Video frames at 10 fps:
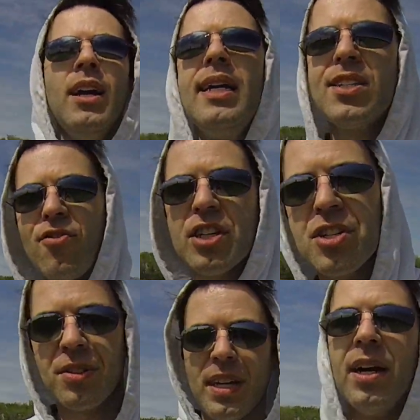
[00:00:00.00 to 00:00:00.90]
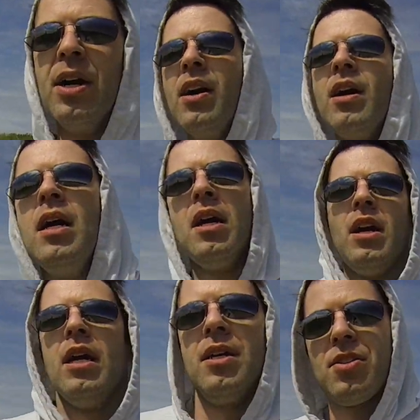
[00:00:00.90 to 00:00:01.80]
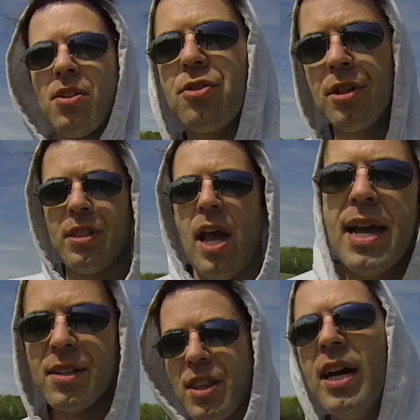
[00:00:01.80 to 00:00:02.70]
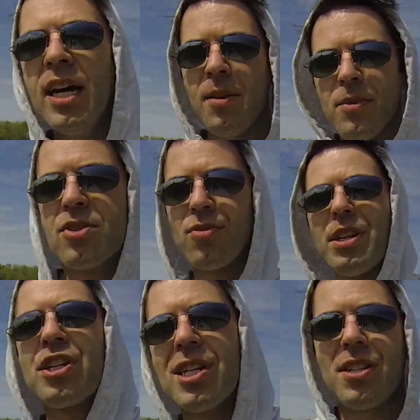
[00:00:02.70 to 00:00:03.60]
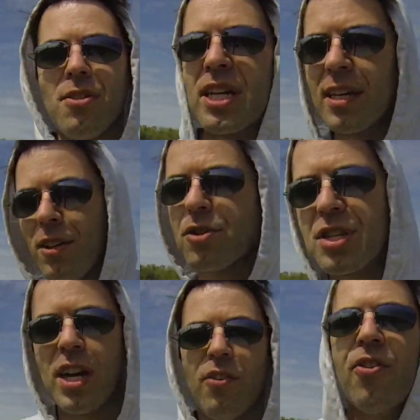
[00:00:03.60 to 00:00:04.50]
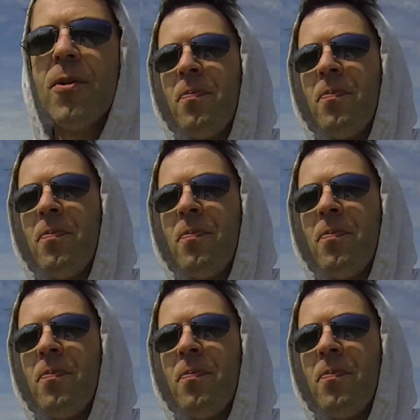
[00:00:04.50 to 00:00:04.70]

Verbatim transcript: It's official now. So at the honeymoon suite, she's going to kill herself.